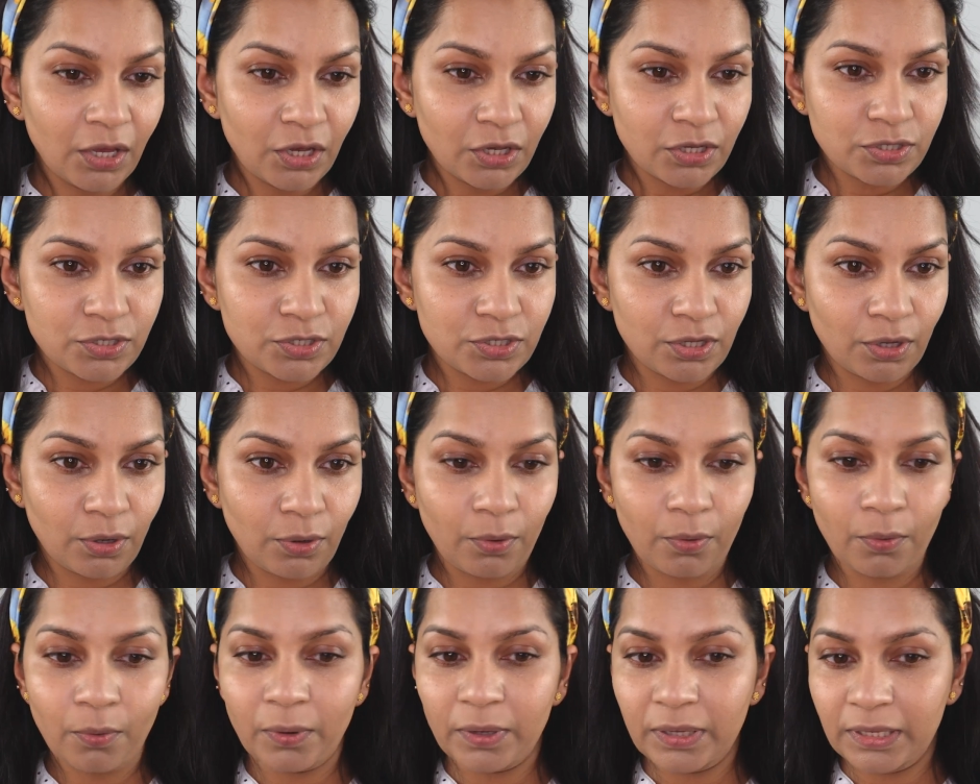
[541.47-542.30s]

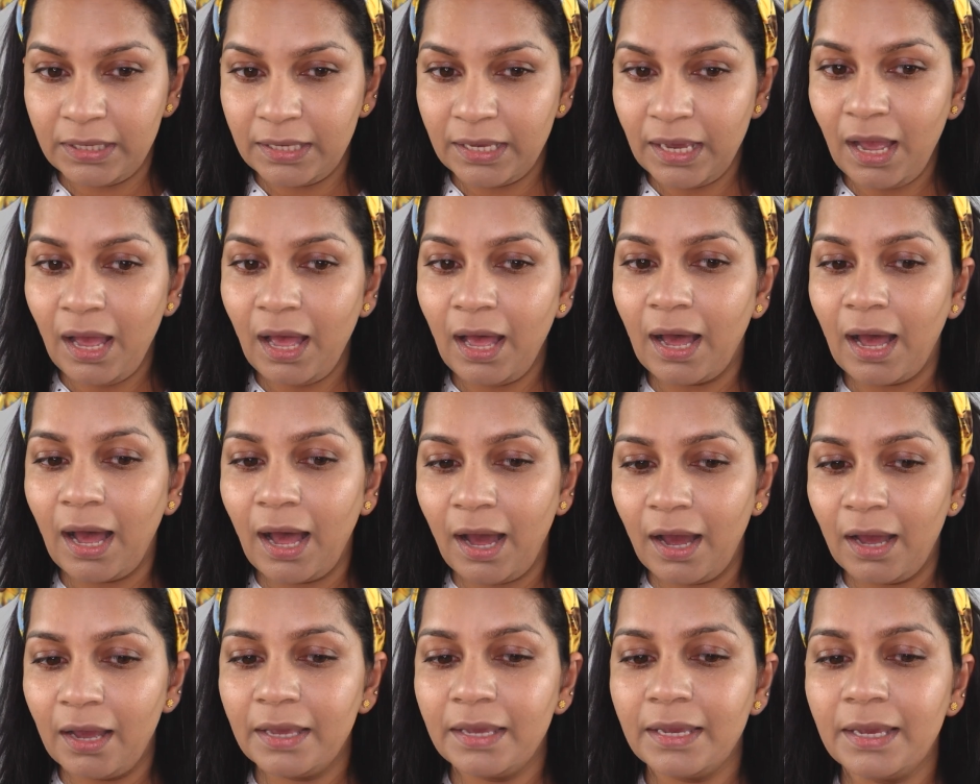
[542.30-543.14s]
So yeah,
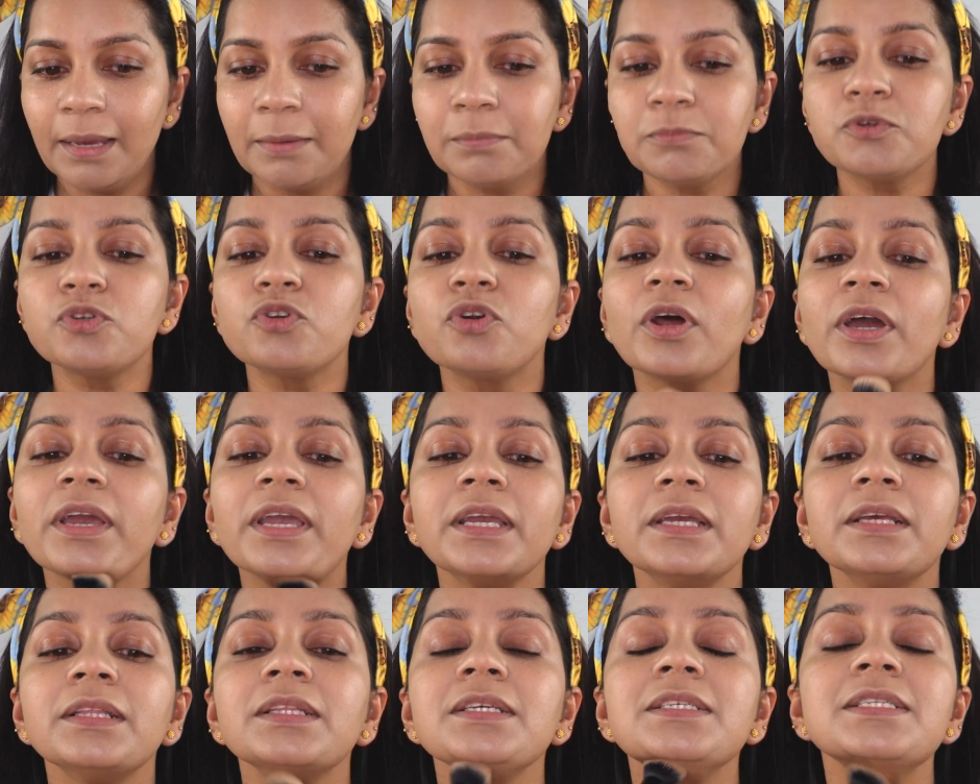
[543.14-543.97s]
I am
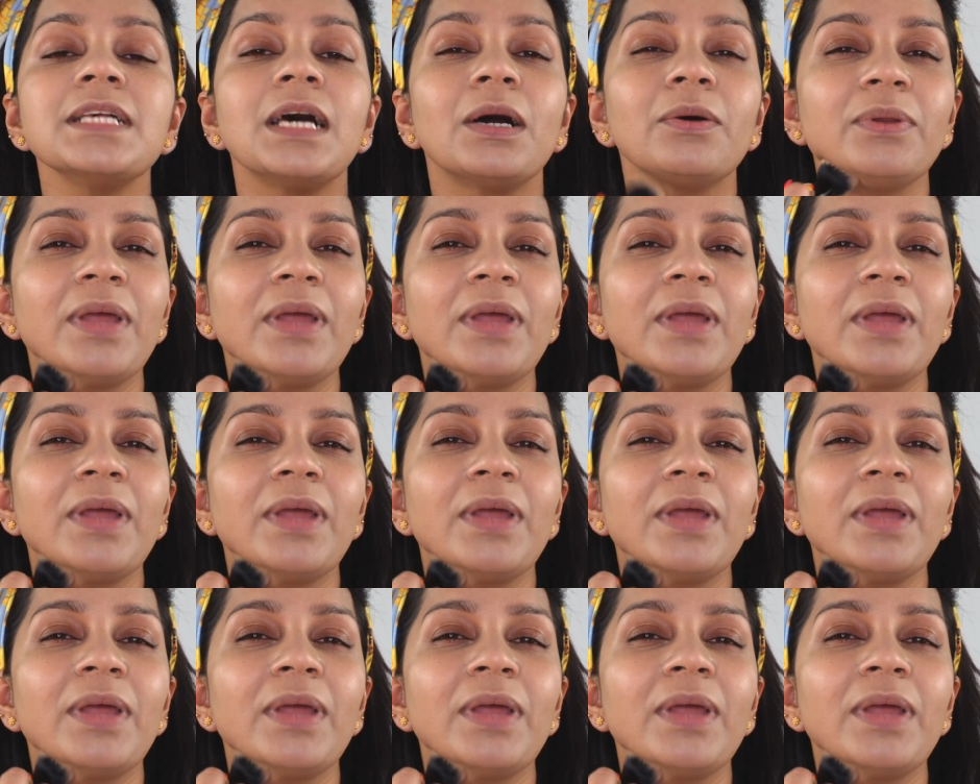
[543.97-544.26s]
trying this out